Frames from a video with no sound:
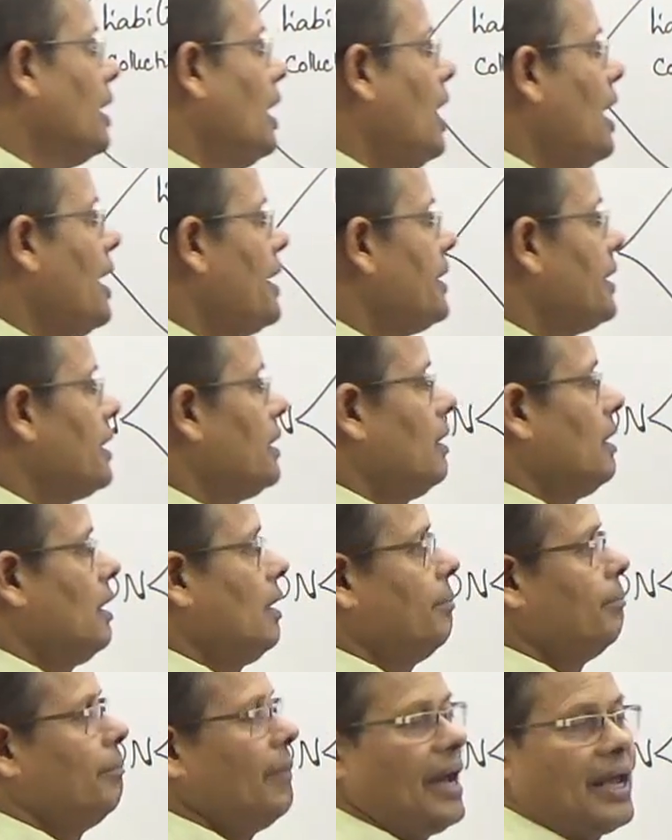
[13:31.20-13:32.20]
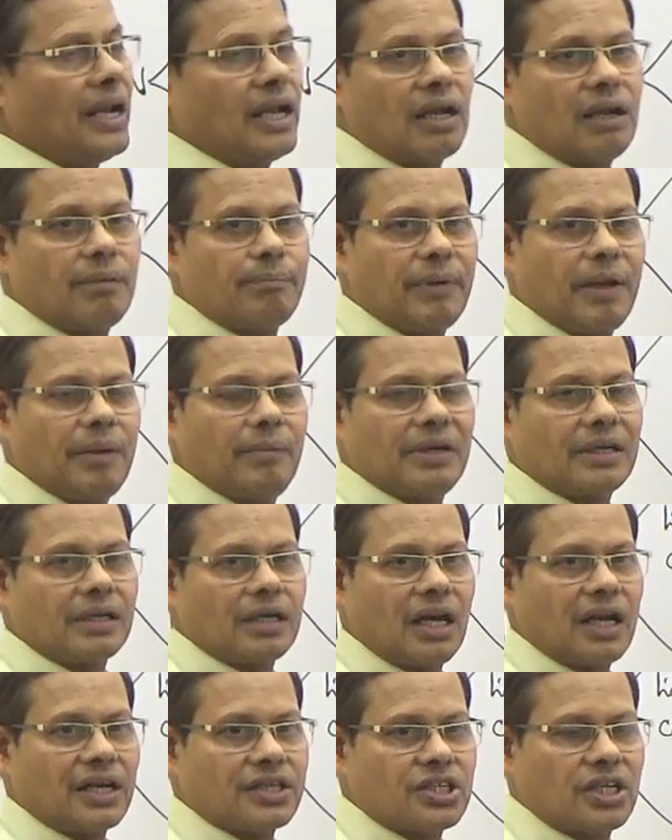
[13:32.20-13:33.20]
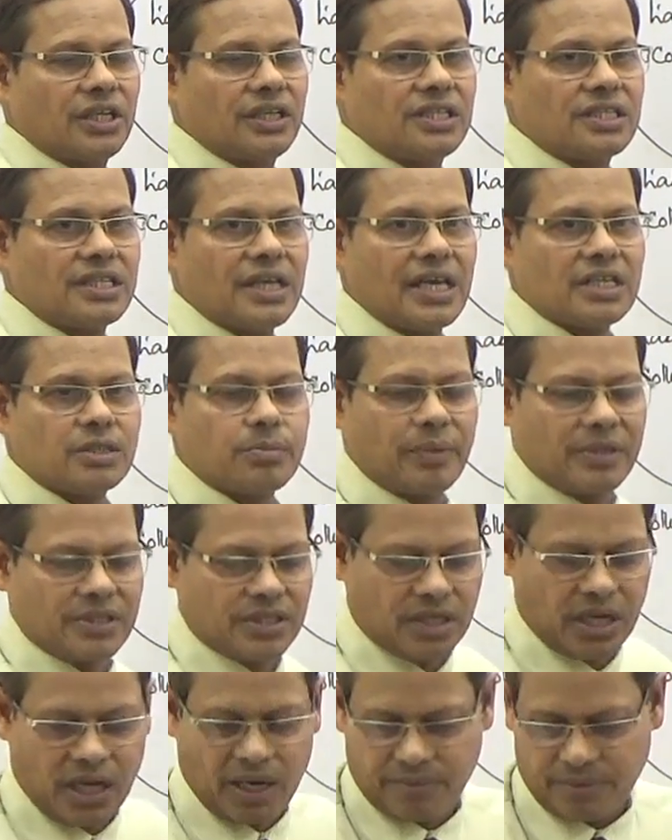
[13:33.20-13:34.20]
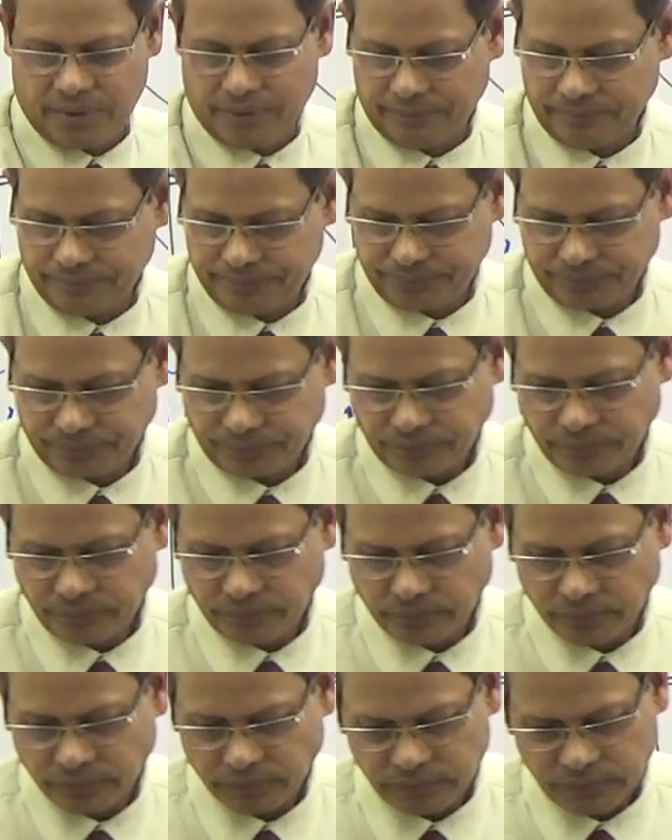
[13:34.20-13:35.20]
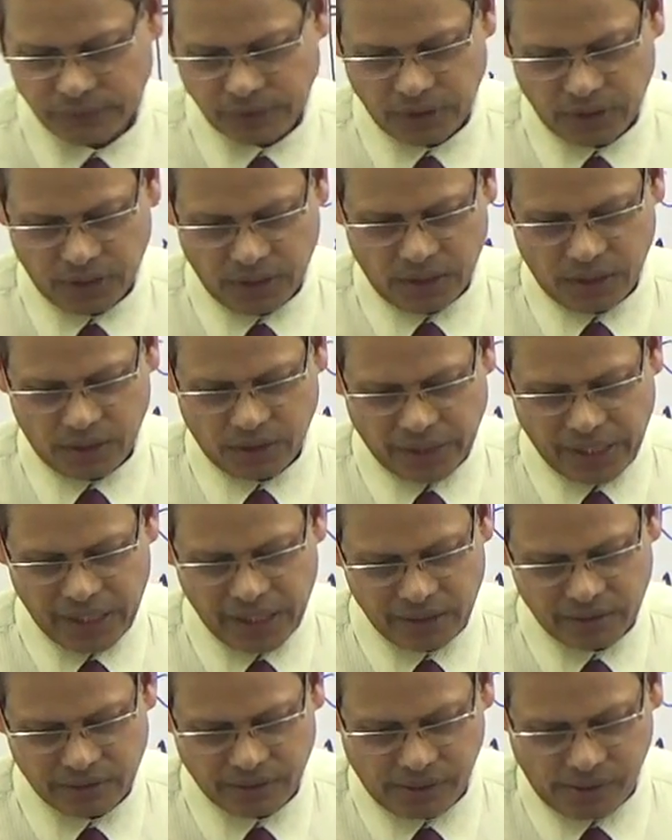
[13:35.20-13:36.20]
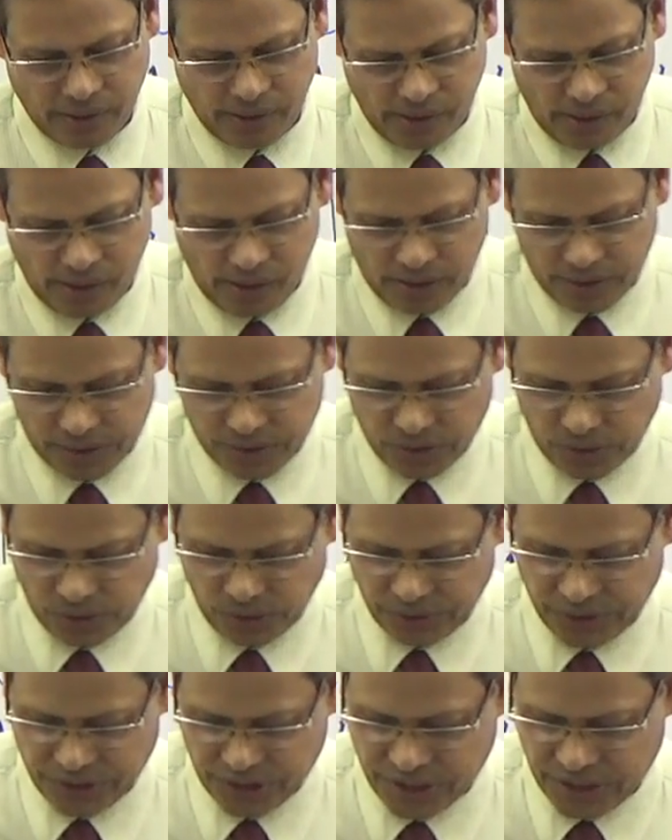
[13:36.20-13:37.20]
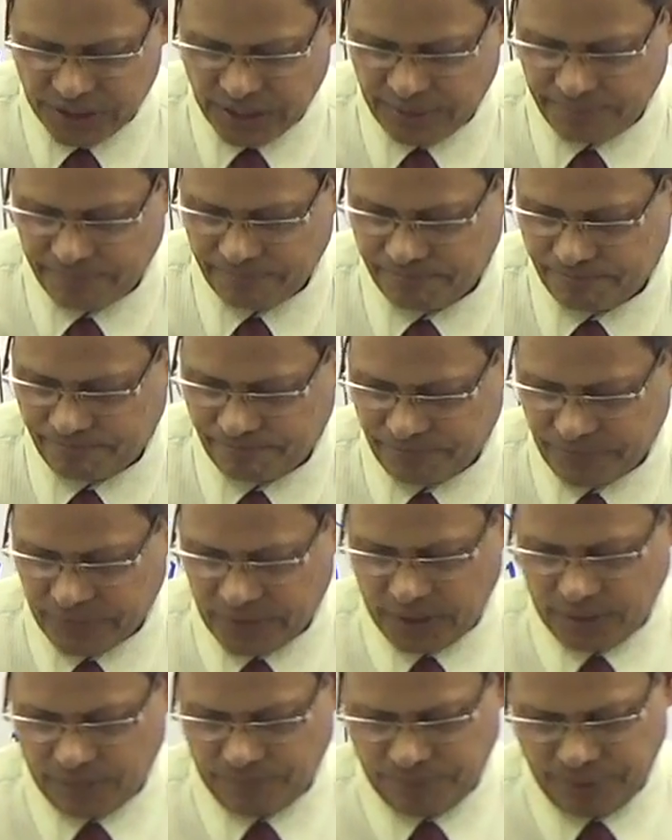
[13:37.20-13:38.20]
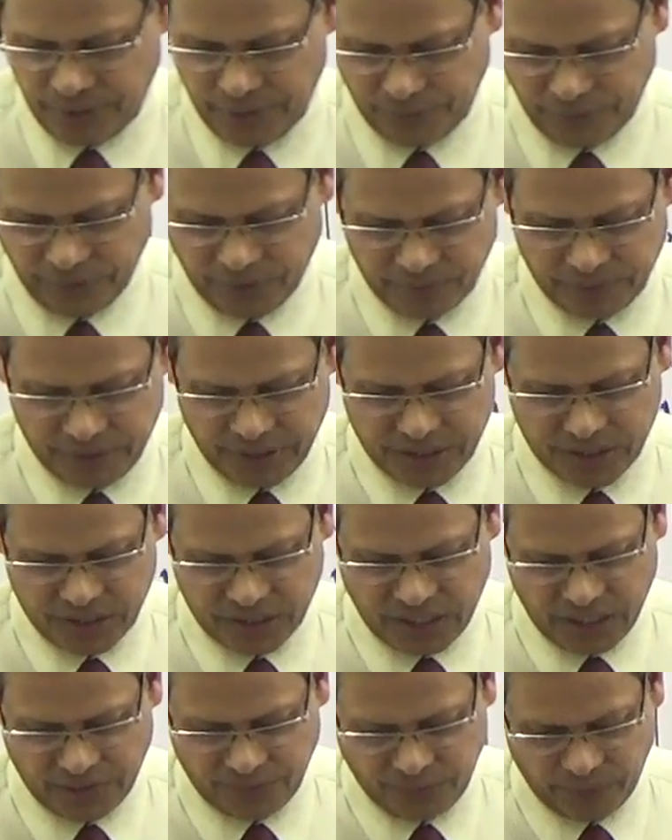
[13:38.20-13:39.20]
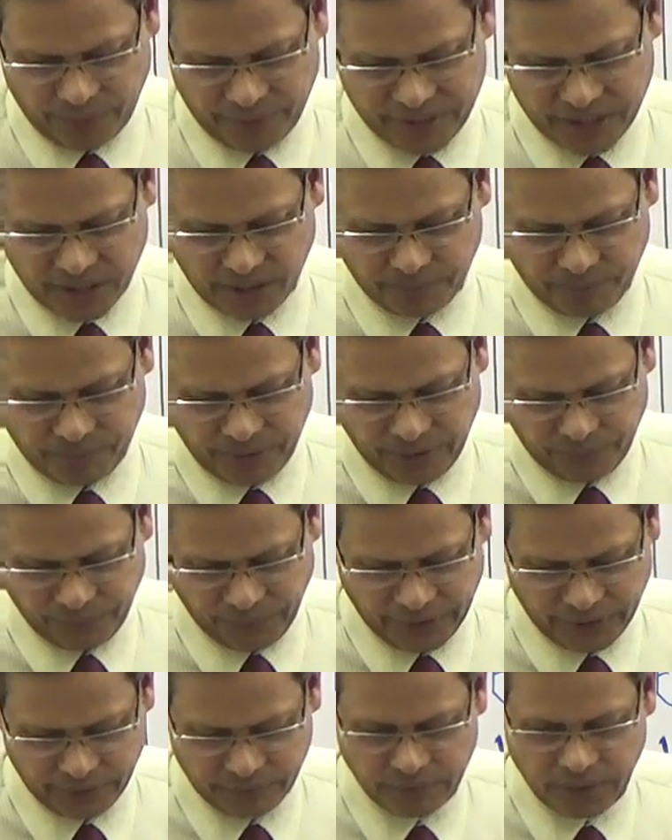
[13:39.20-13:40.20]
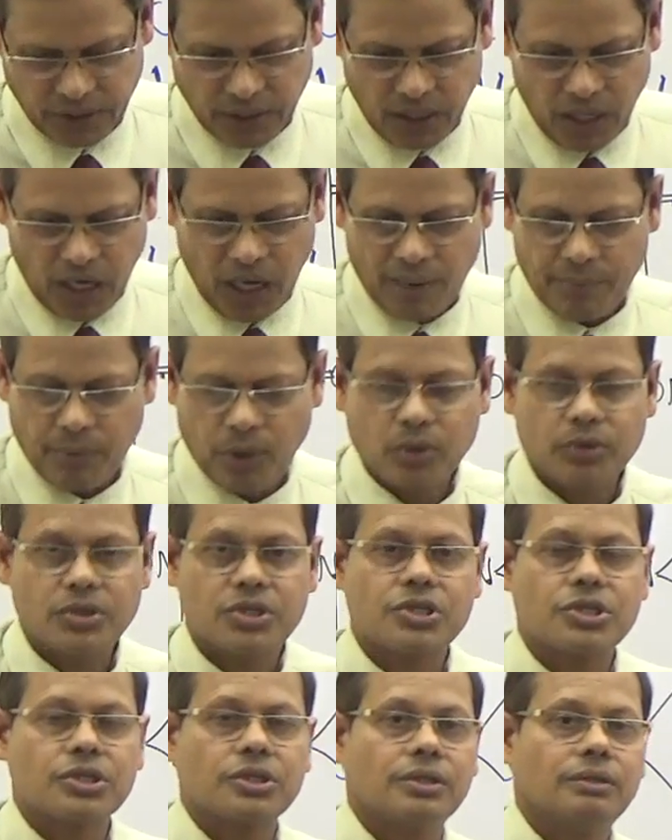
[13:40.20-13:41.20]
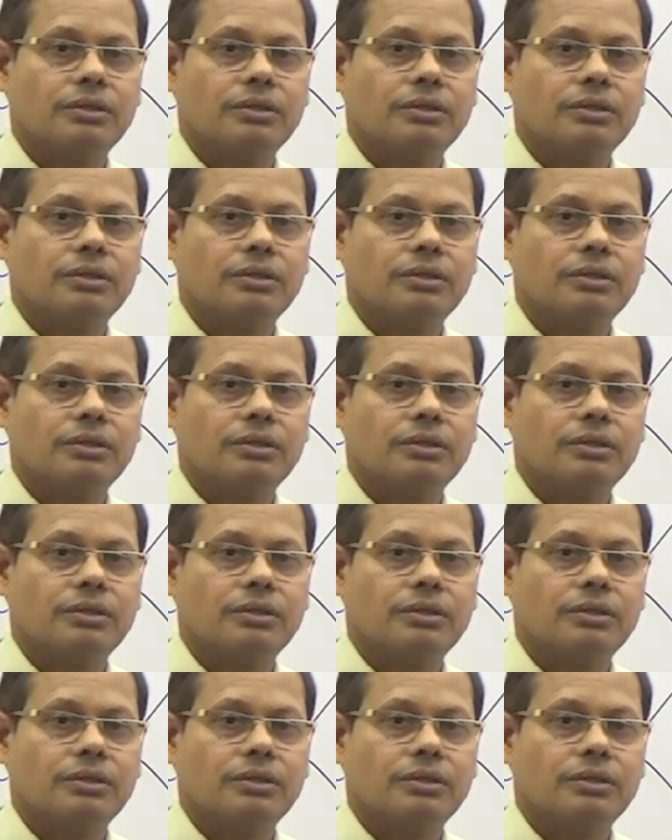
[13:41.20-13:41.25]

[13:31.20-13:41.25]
and manner of payment, collection is as prescribed. Okay. So, this is the information briefly about